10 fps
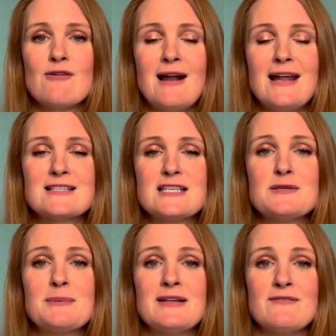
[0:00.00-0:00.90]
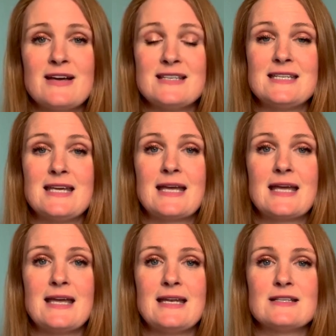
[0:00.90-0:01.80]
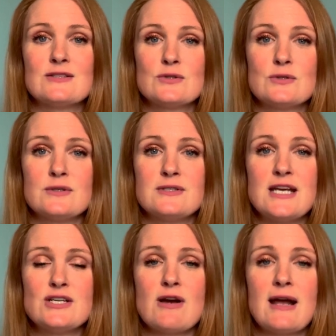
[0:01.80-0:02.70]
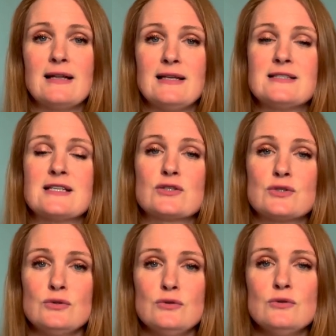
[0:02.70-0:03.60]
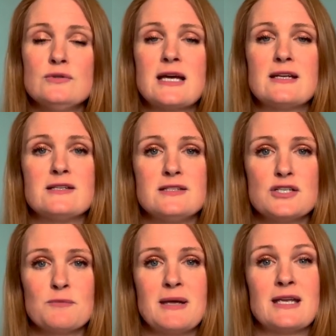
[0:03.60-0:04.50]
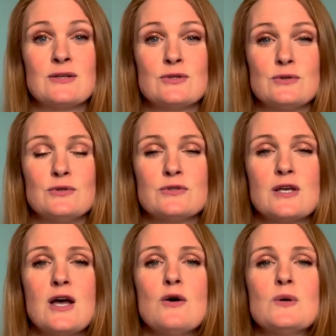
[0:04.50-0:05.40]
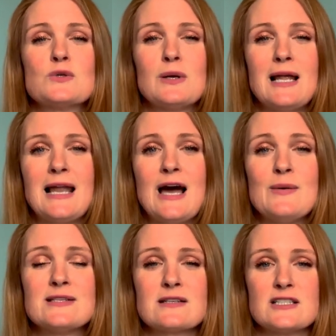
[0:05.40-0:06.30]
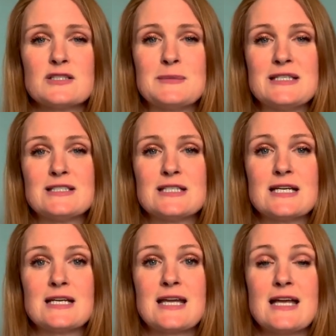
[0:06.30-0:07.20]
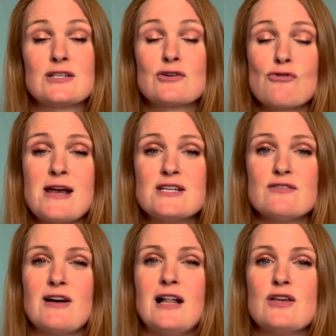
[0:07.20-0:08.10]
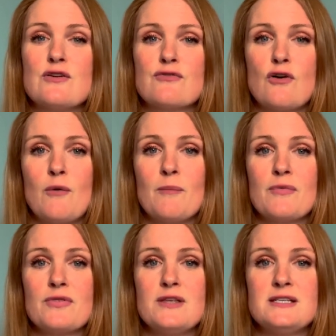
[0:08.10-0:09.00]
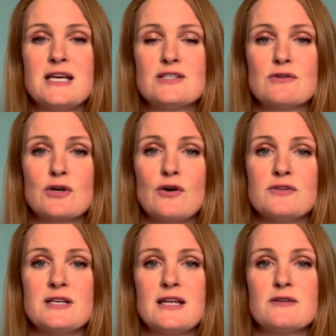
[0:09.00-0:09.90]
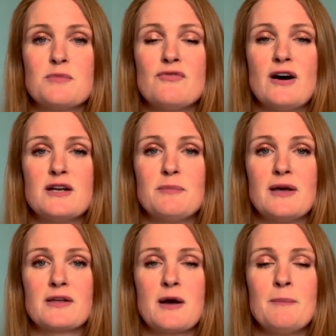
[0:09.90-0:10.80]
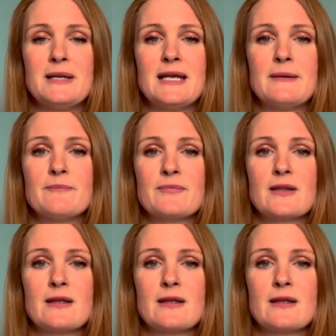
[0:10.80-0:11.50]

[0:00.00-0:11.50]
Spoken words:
RELX has been investing in its data analytics tools and decision-making tools, which will allow its customers to get greater value from the data and content provided by the company.